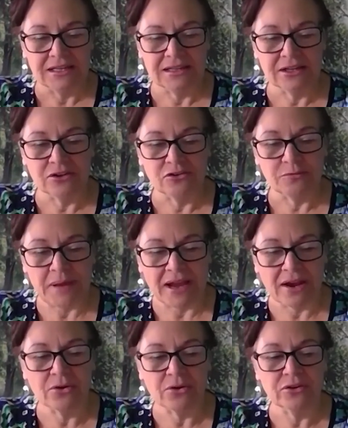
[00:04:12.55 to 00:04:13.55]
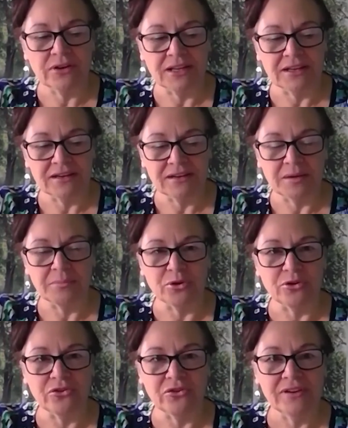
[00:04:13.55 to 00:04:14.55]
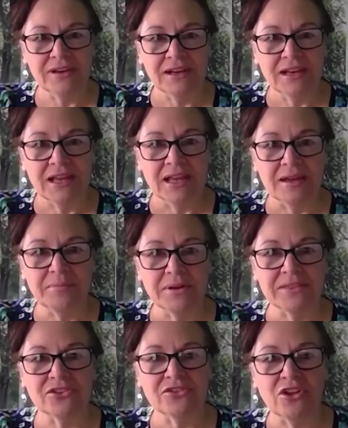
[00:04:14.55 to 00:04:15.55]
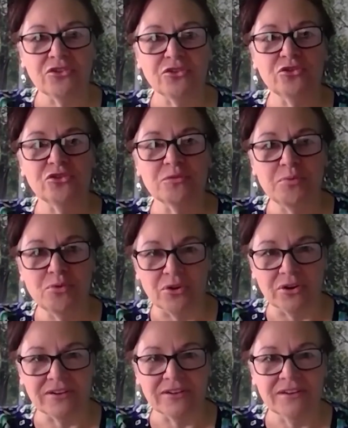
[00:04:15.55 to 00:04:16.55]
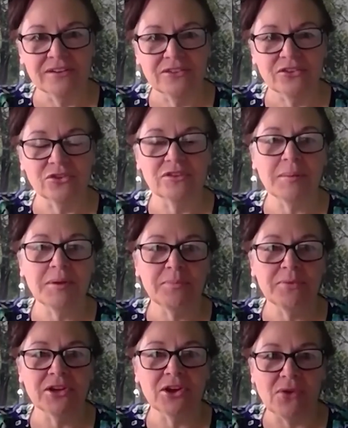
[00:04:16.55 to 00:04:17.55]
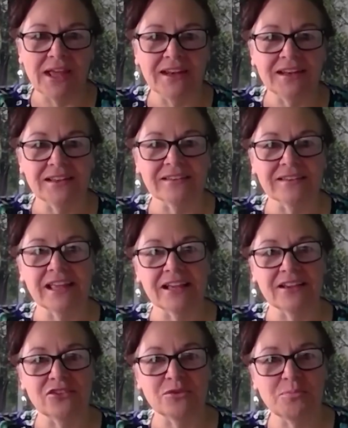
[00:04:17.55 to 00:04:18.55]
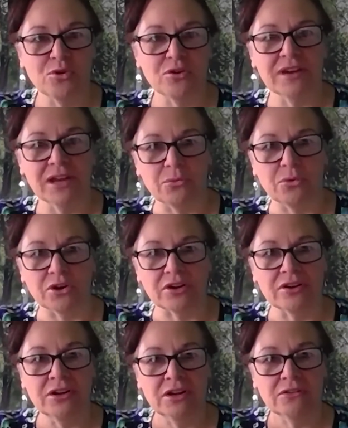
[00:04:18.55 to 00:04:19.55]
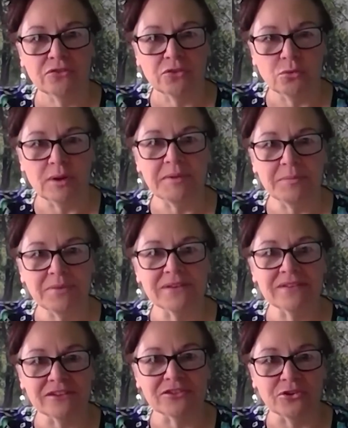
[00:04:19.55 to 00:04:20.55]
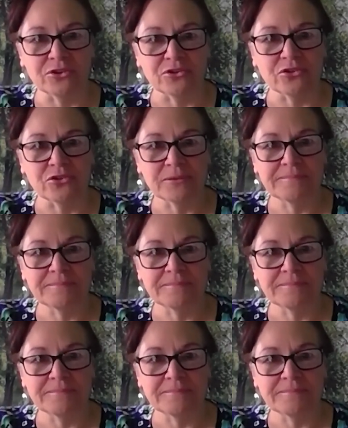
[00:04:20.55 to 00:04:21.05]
there's power in numbers, but there's also support. So WBON is like a support network for women business owners.